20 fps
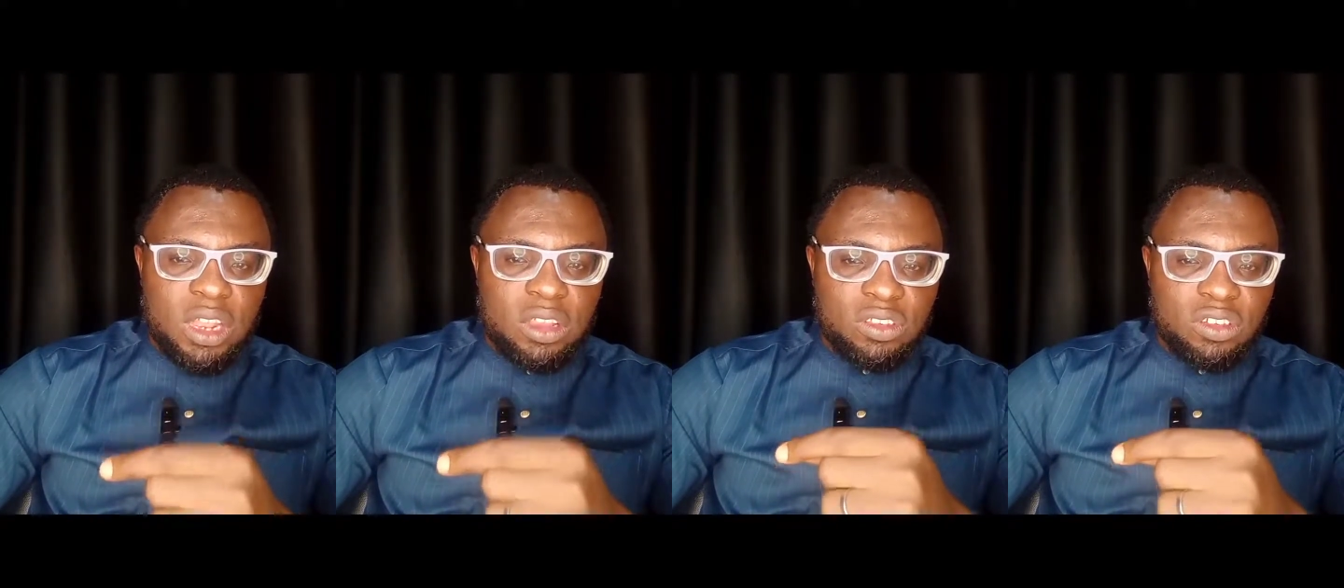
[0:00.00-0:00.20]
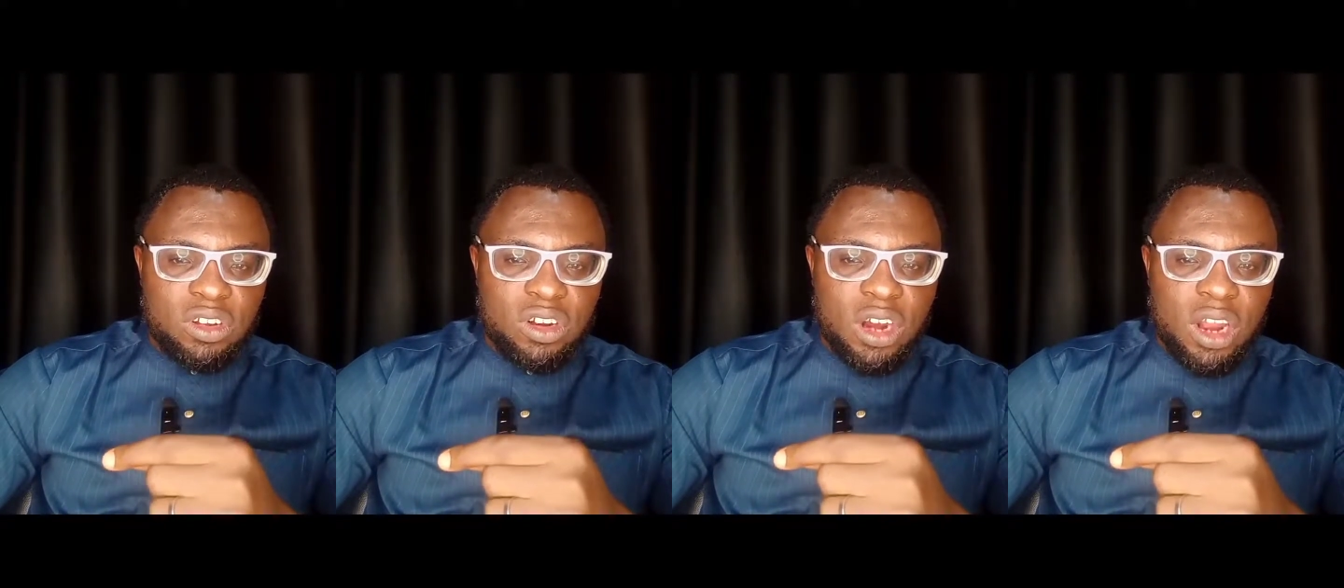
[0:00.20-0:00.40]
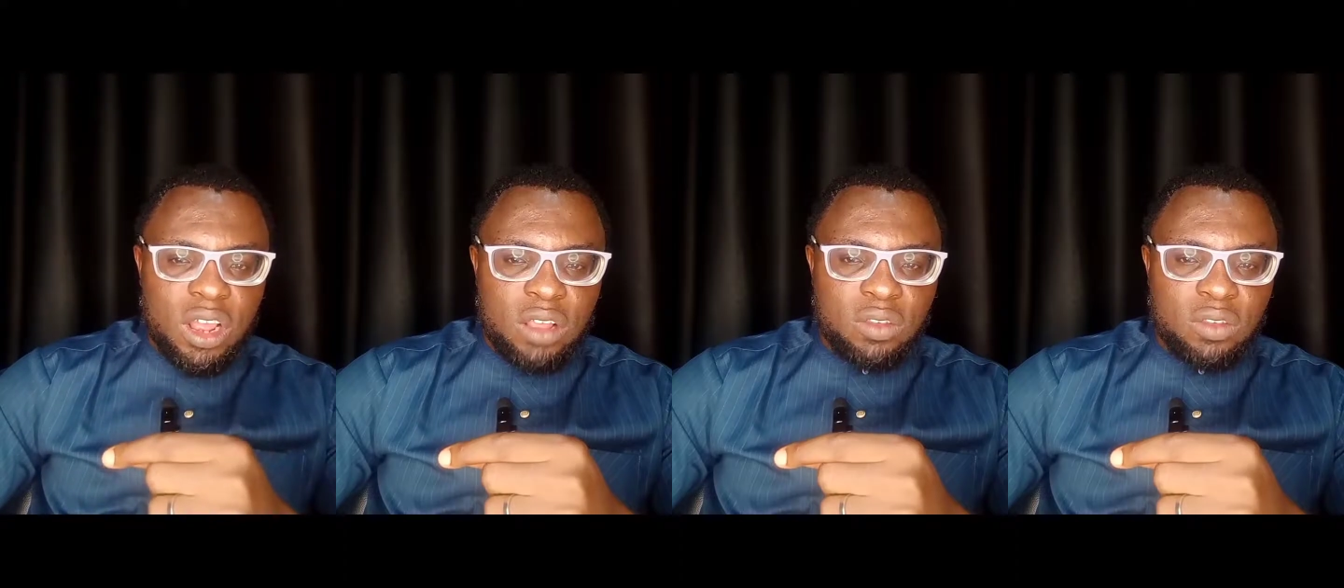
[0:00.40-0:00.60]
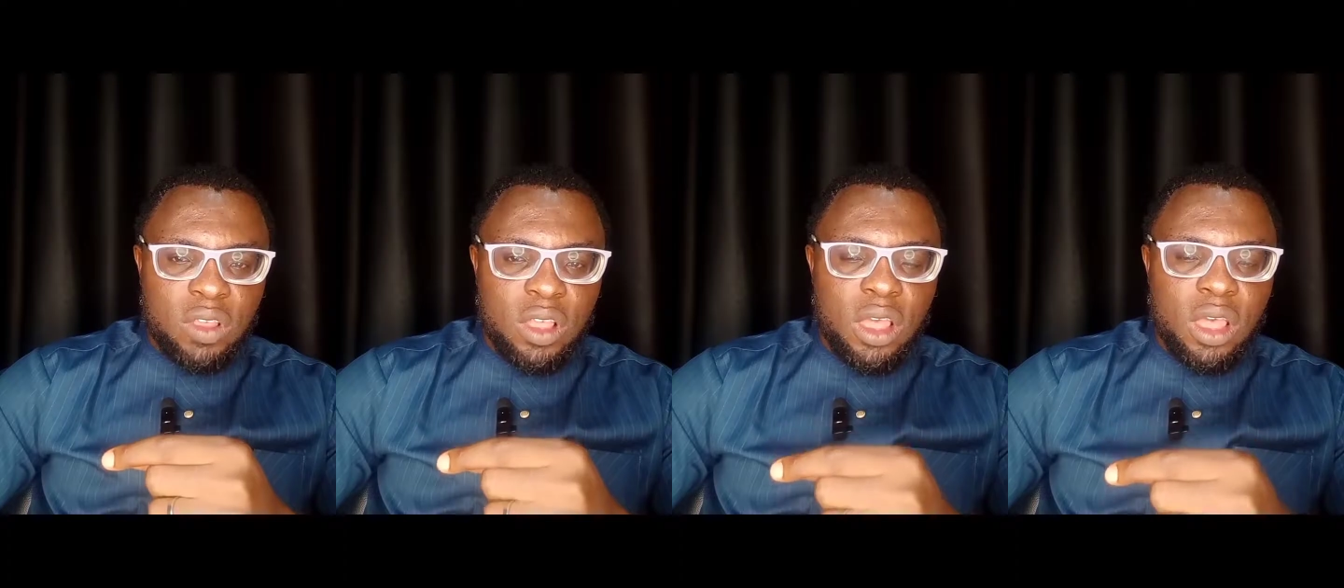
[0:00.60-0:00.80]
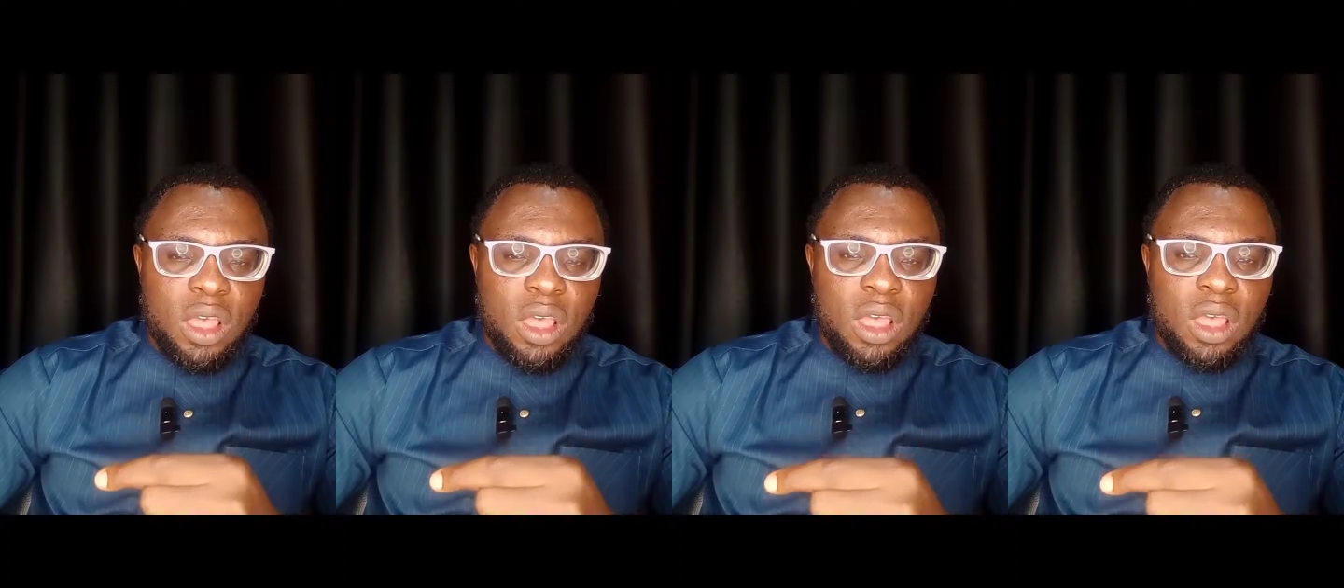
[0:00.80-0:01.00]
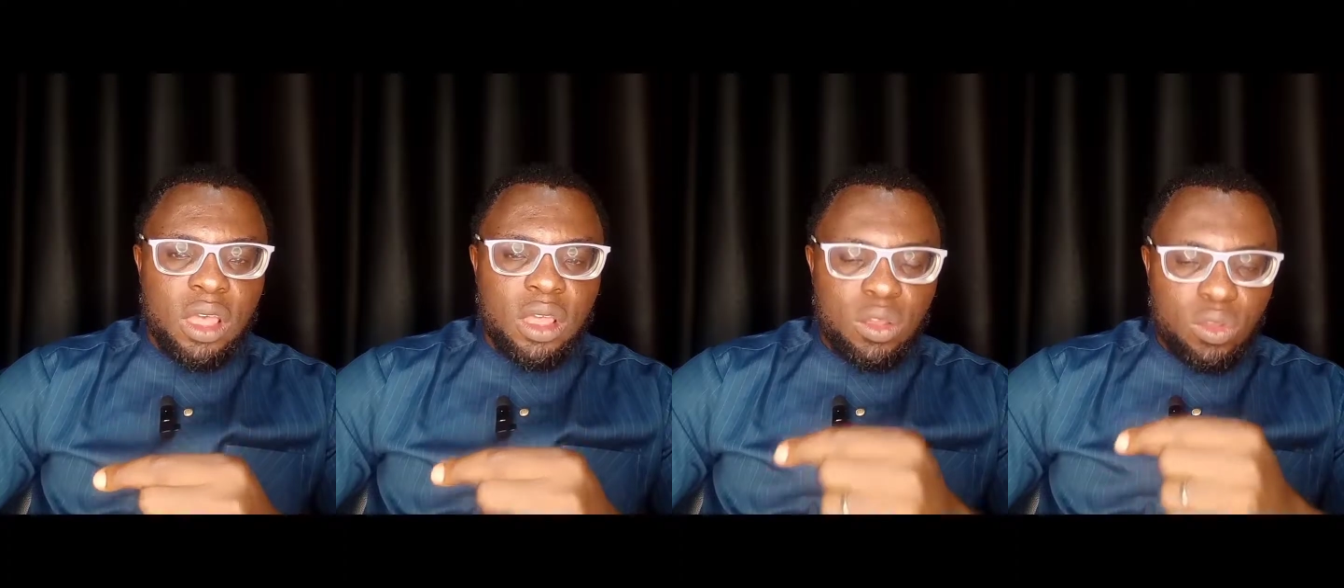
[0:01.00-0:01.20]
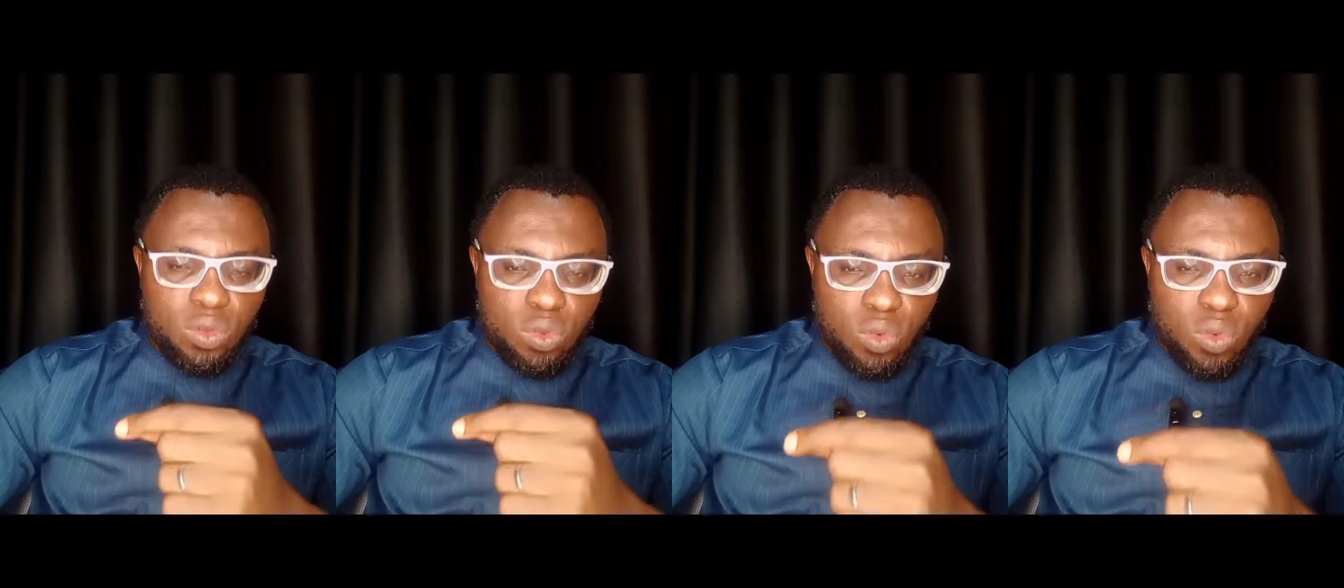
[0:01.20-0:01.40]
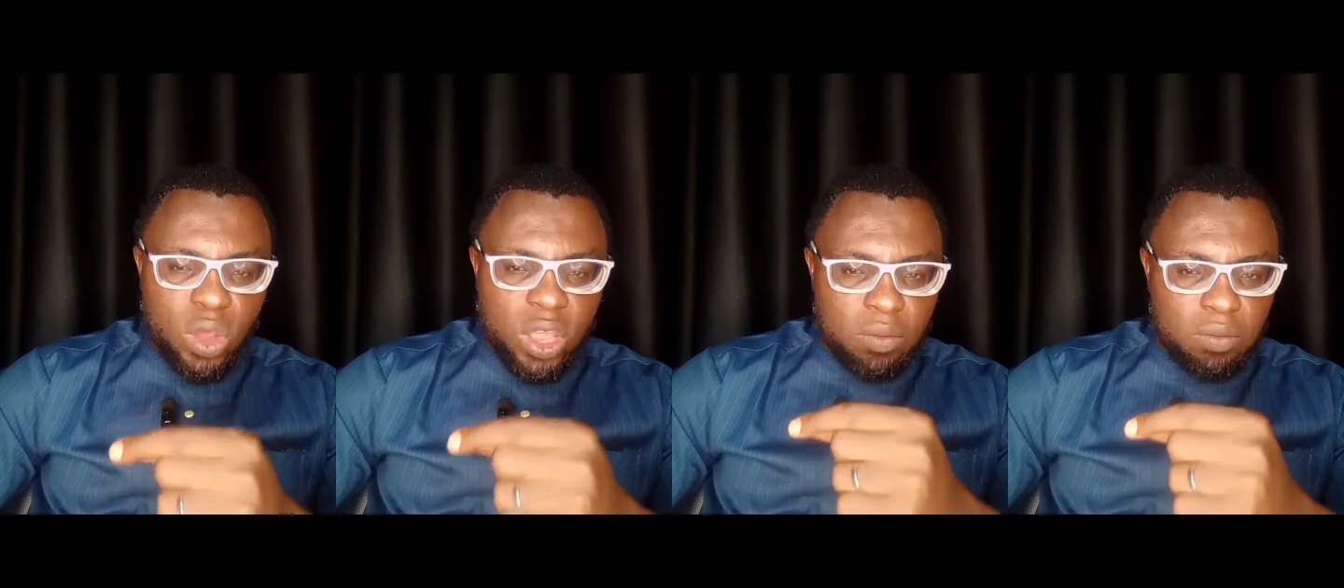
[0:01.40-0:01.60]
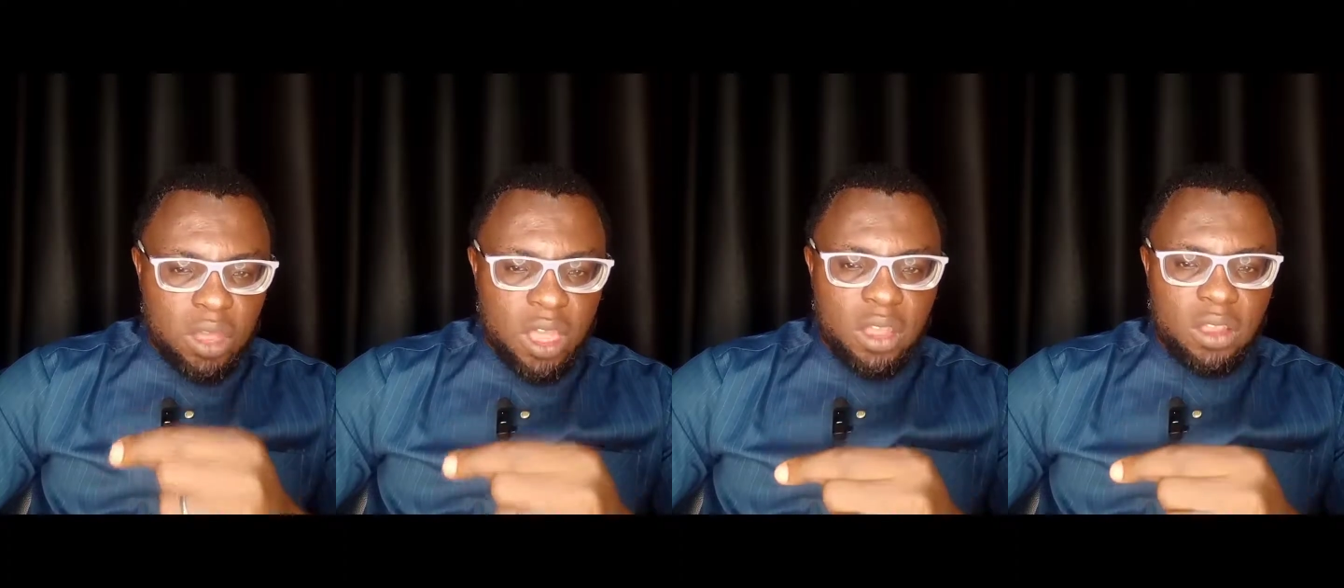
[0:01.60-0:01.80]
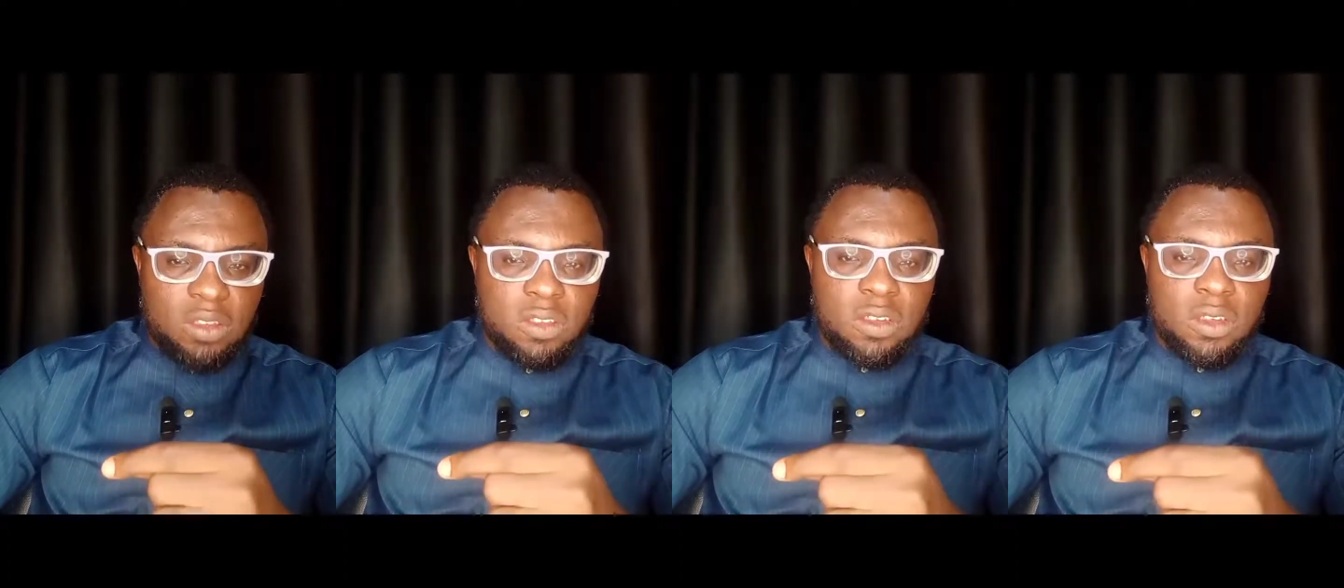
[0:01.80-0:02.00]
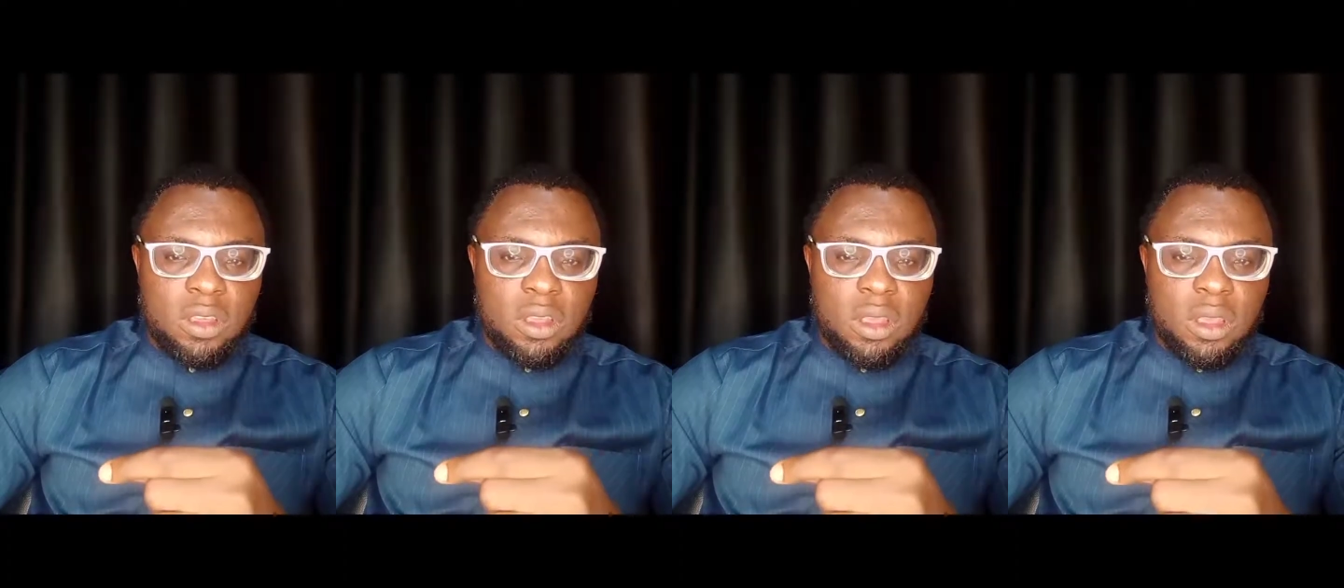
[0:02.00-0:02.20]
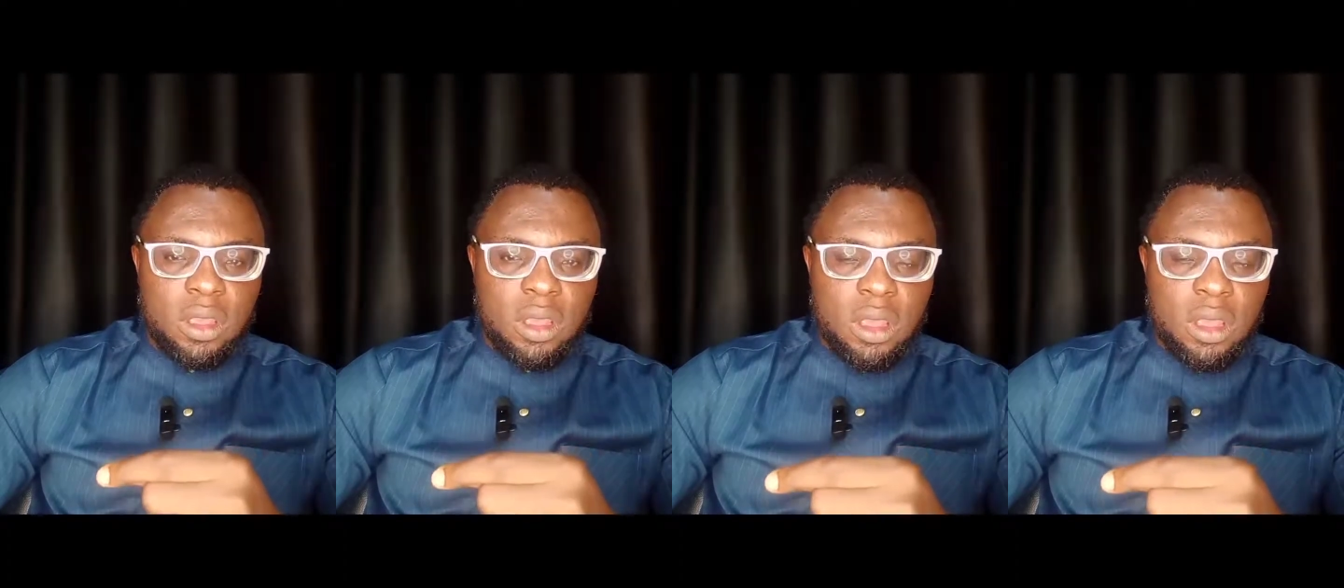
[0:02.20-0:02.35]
Nigerians to emerge.